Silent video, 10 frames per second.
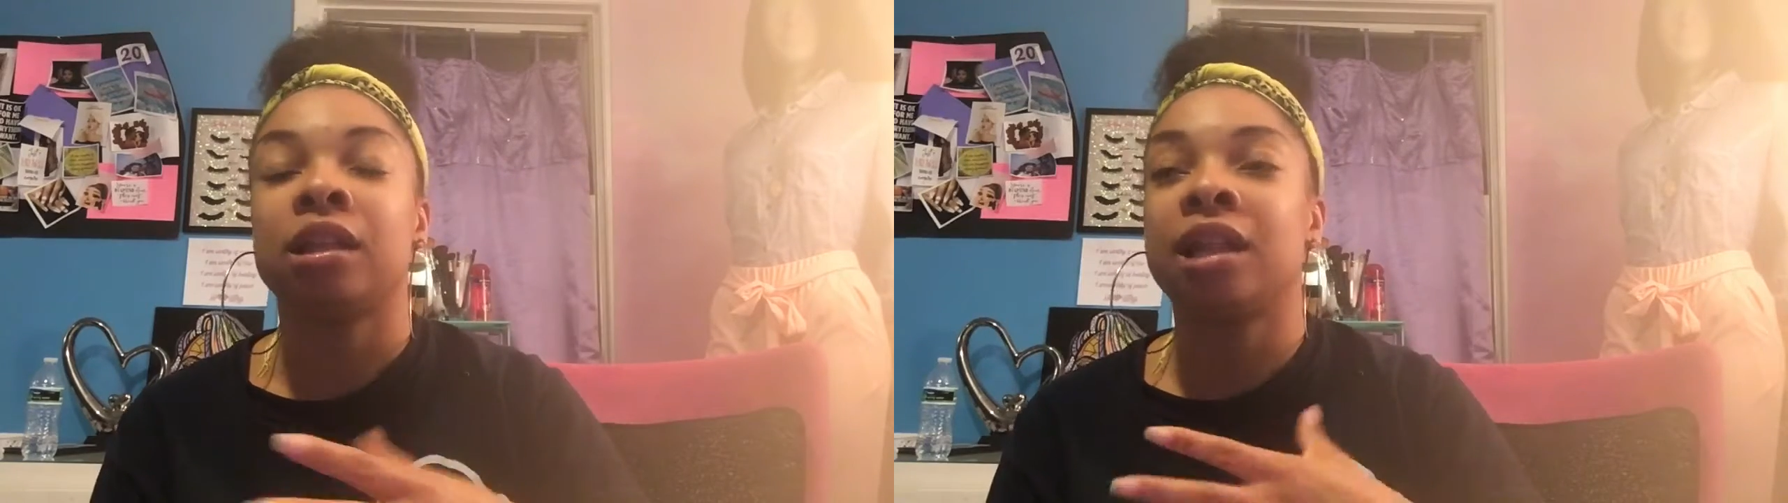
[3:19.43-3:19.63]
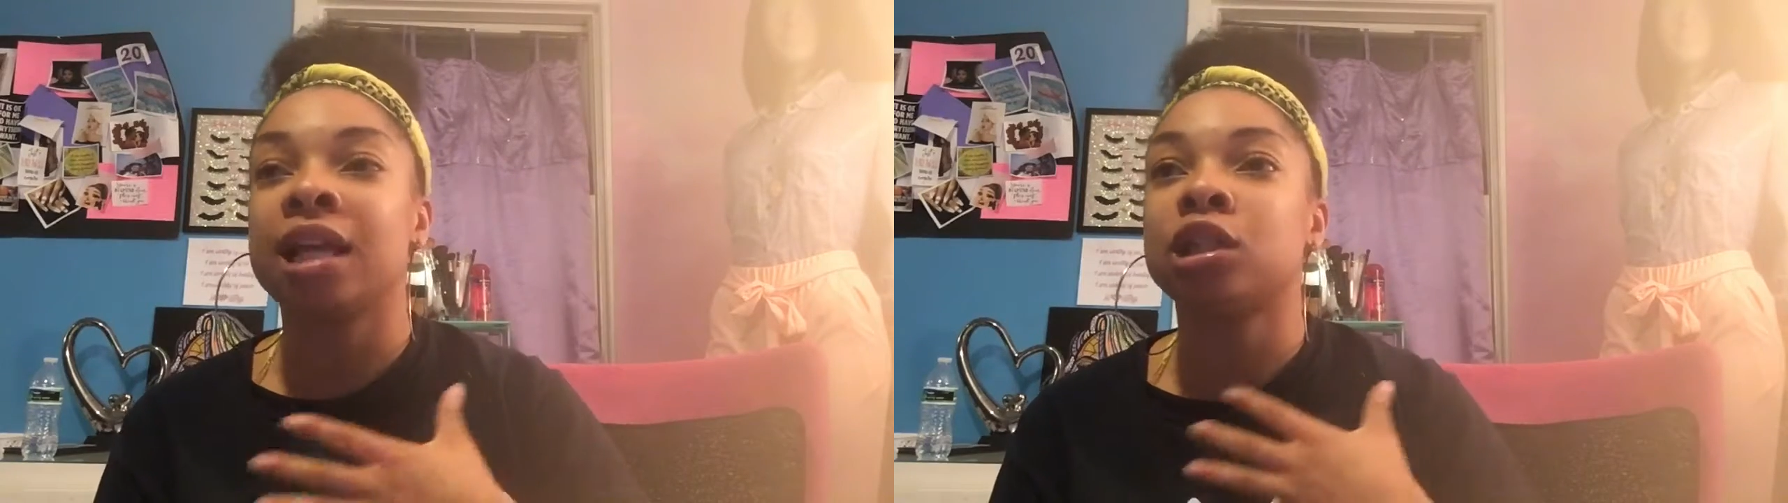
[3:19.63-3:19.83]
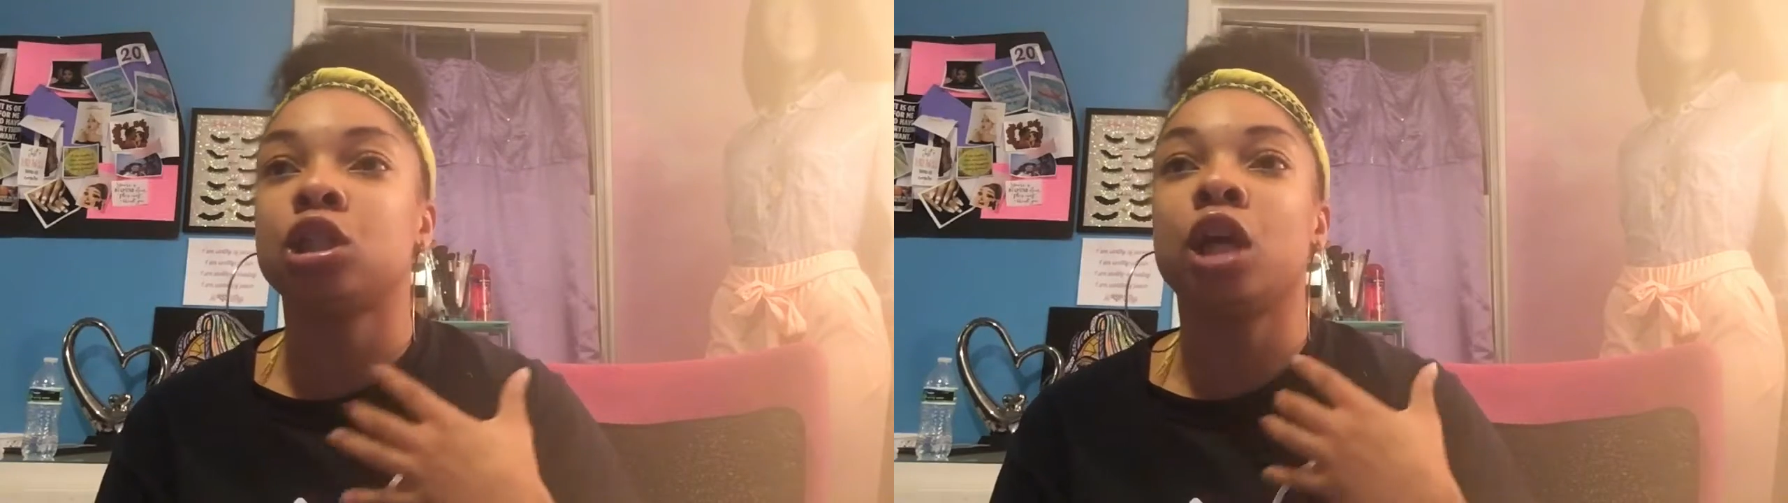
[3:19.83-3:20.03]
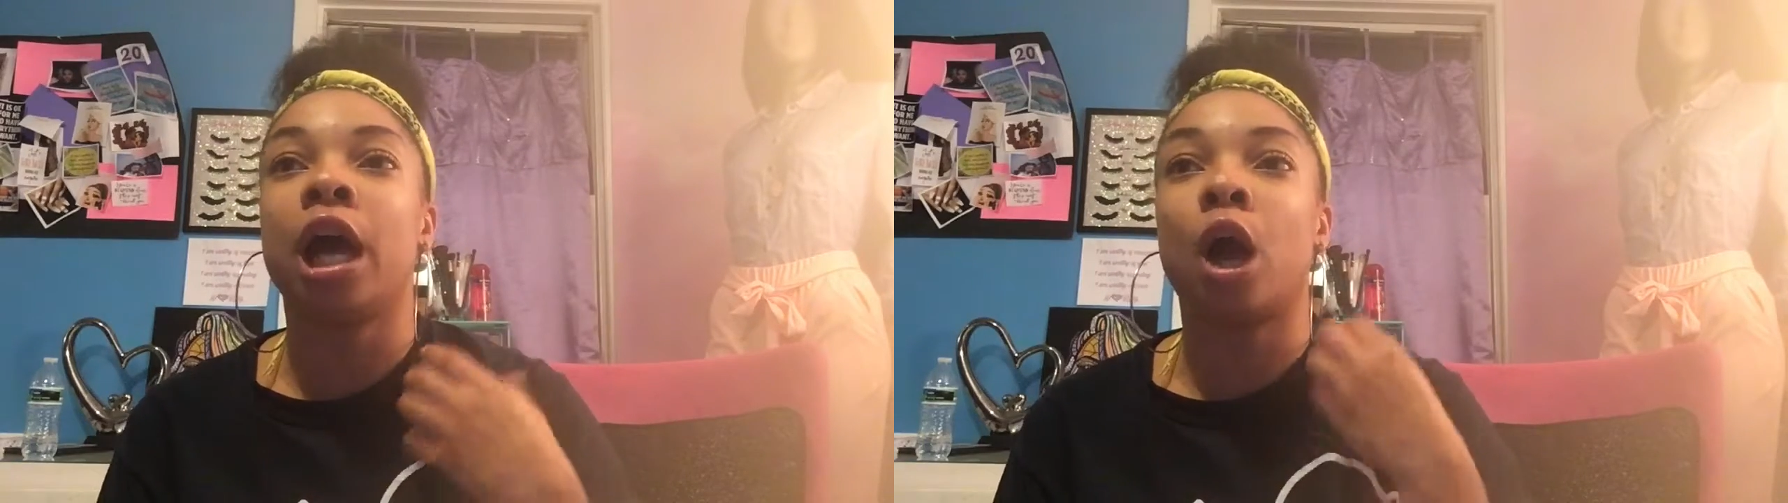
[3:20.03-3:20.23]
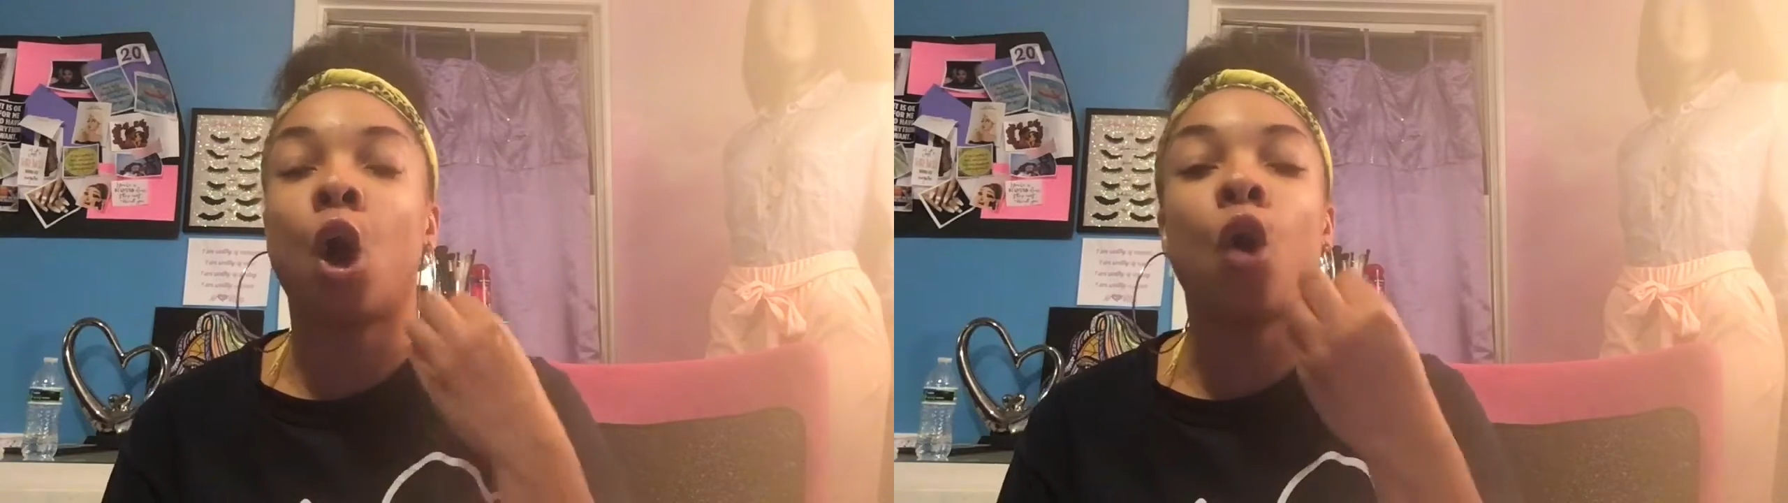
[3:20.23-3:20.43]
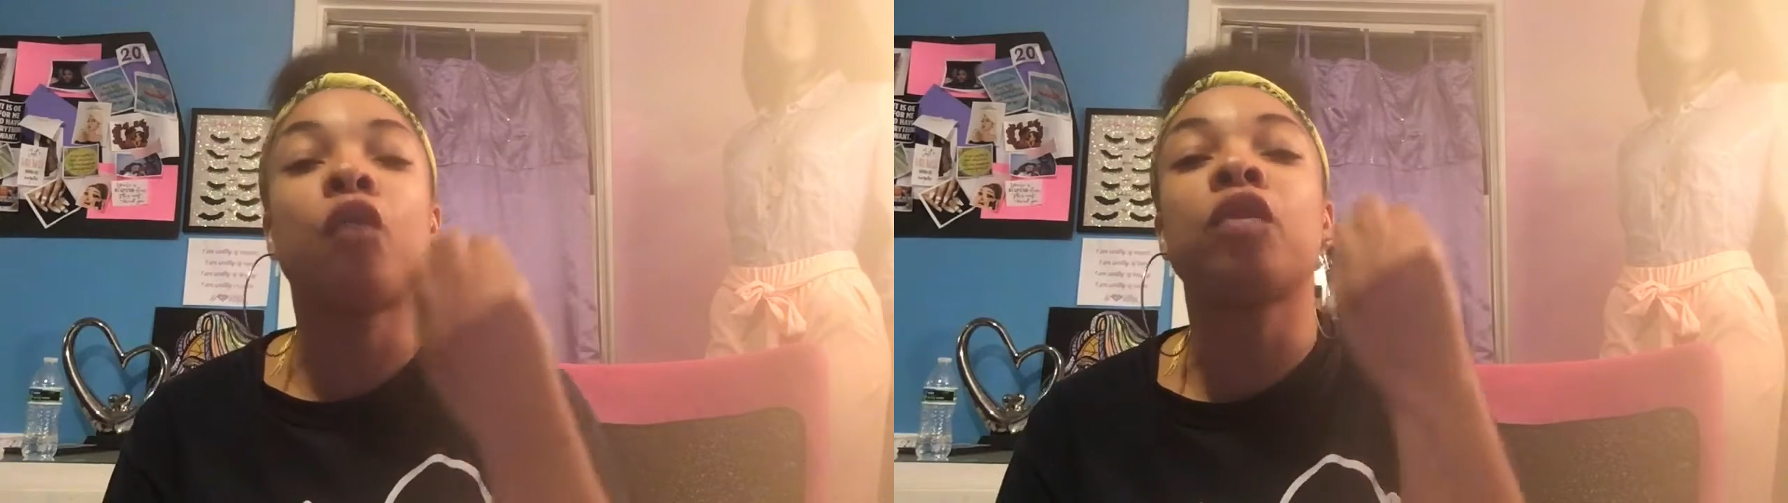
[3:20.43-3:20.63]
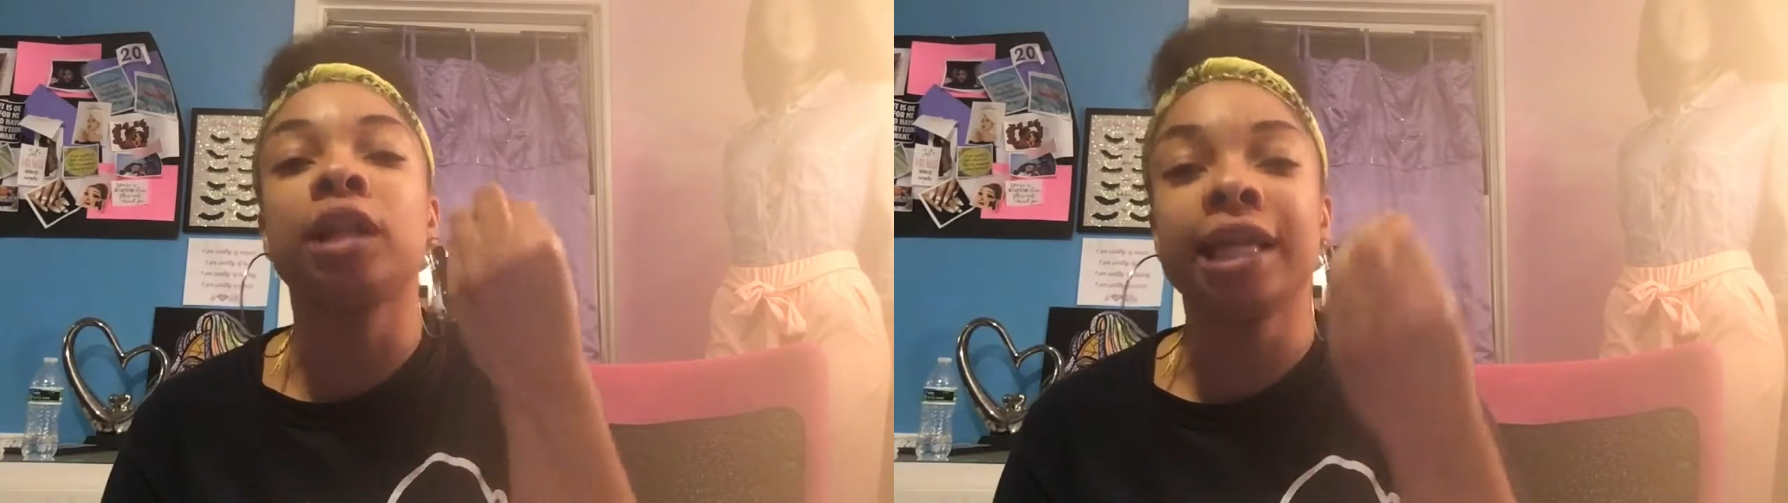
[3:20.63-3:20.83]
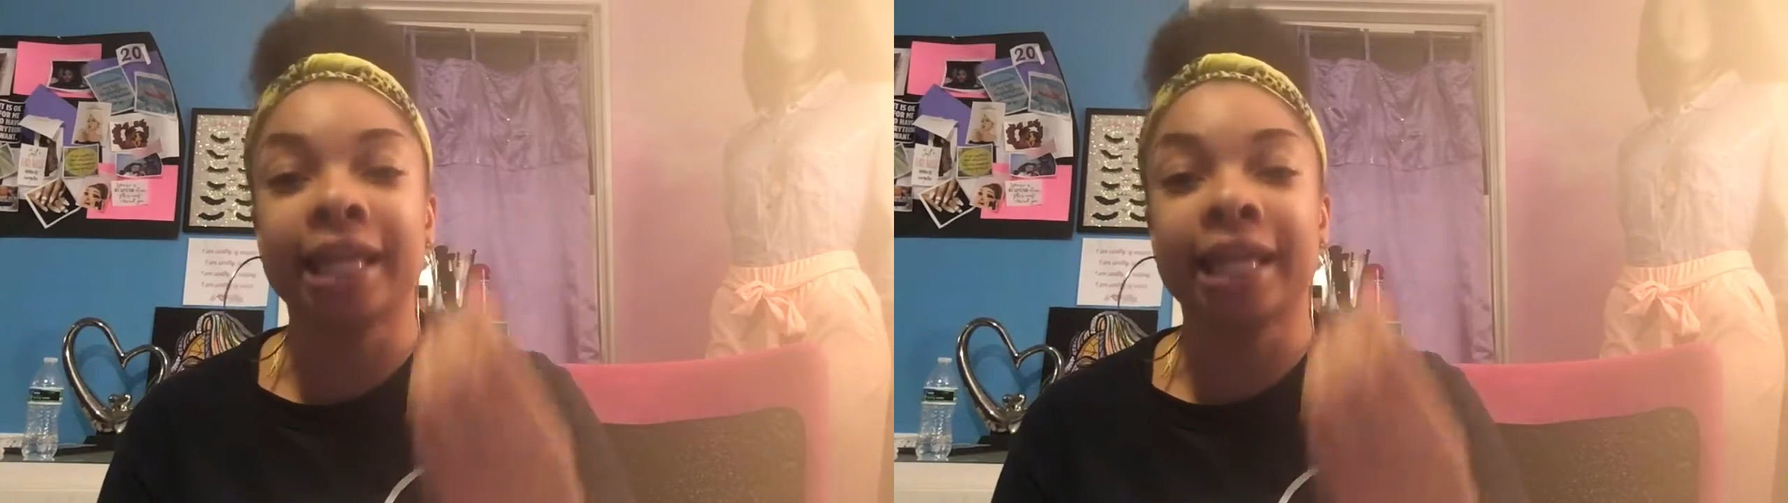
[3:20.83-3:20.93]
that's not overly